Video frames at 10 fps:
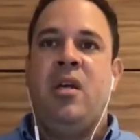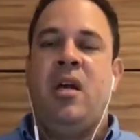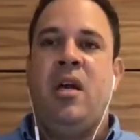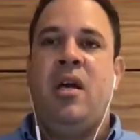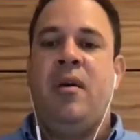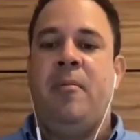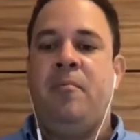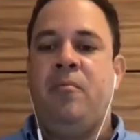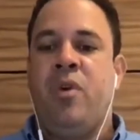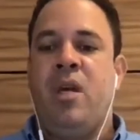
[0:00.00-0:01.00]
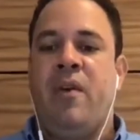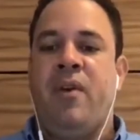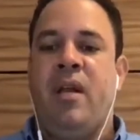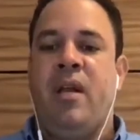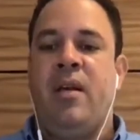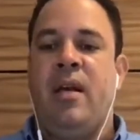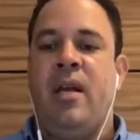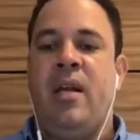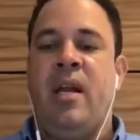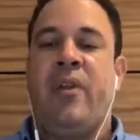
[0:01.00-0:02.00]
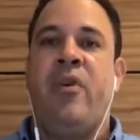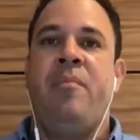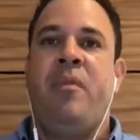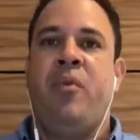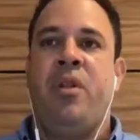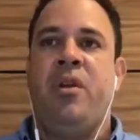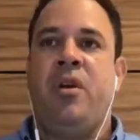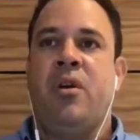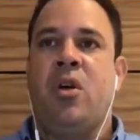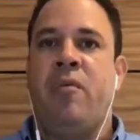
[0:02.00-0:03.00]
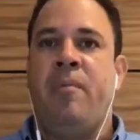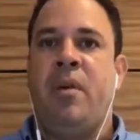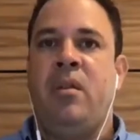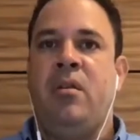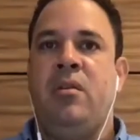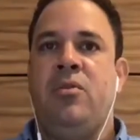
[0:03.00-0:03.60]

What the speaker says: We have an agreement with the government